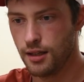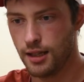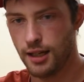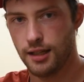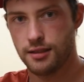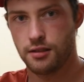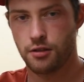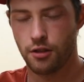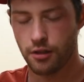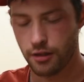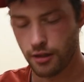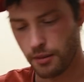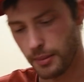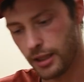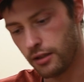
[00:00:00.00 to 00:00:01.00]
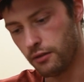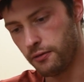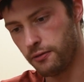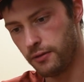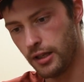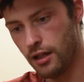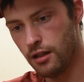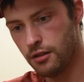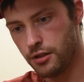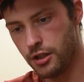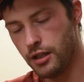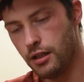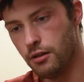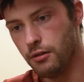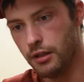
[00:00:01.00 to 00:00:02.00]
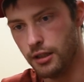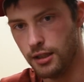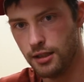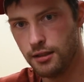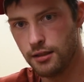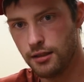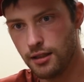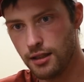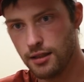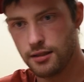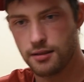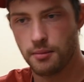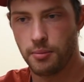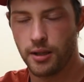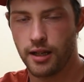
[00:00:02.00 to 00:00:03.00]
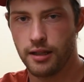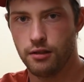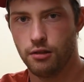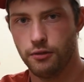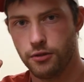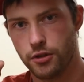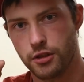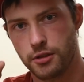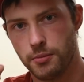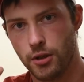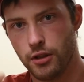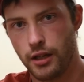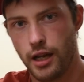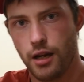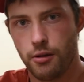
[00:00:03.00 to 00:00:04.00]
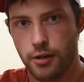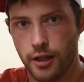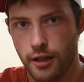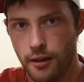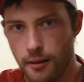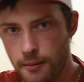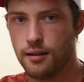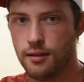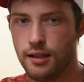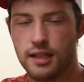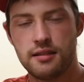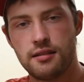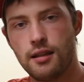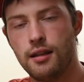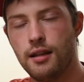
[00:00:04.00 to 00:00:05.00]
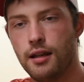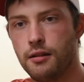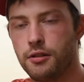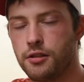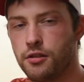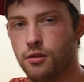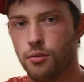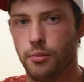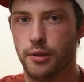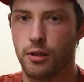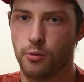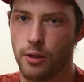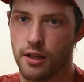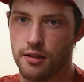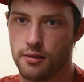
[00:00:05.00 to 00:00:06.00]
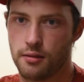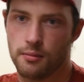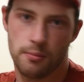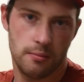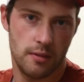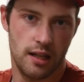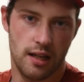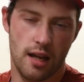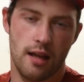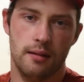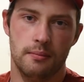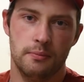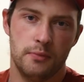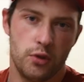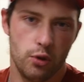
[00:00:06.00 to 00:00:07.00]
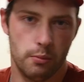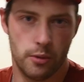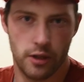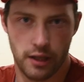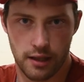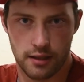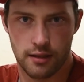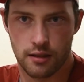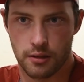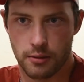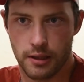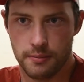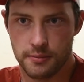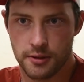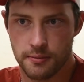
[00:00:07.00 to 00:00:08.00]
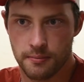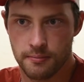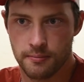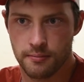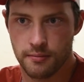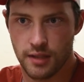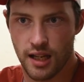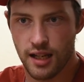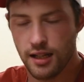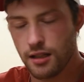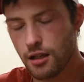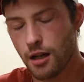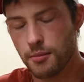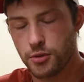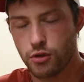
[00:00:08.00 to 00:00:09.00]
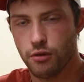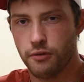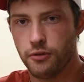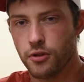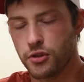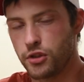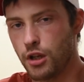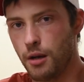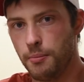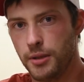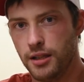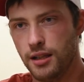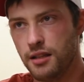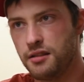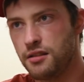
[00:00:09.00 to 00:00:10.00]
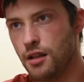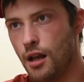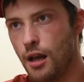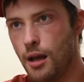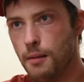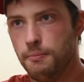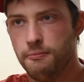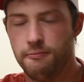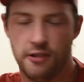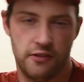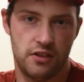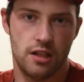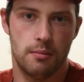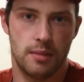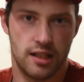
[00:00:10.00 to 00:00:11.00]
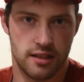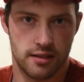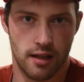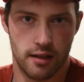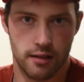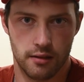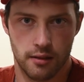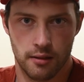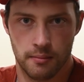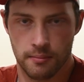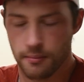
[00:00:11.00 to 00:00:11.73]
It has a certain amount of energy going in. It is supplied over a small area. Let's say now the snowmobile weighs, again, 2.8 kilograms. And it comes to a full stop in, let's say, 15 milliseconds.